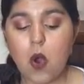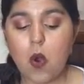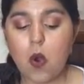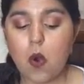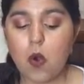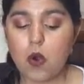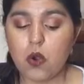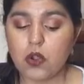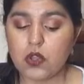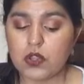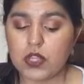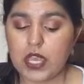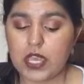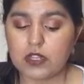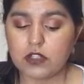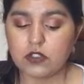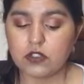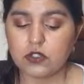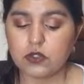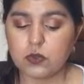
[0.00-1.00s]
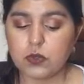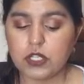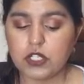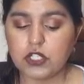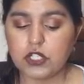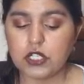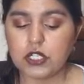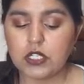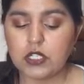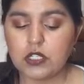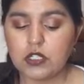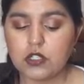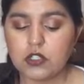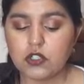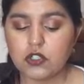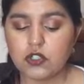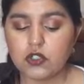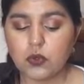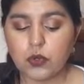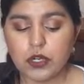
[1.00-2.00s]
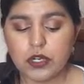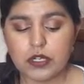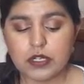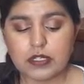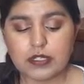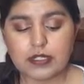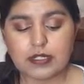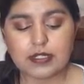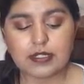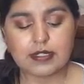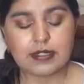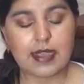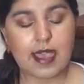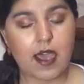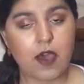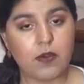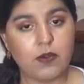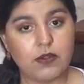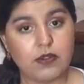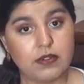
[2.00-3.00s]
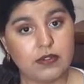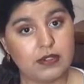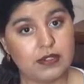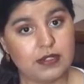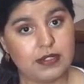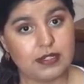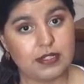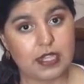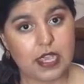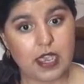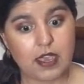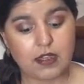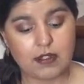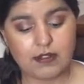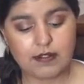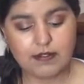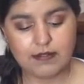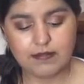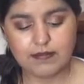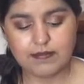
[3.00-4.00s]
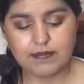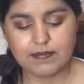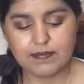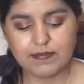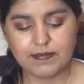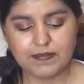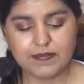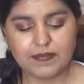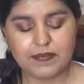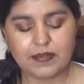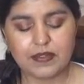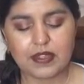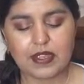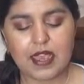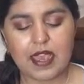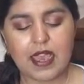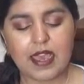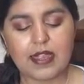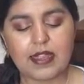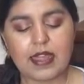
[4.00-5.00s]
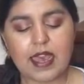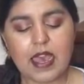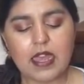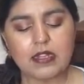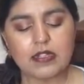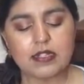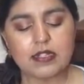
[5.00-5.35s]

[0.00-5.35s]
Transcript: or that switching, short, stout tail. That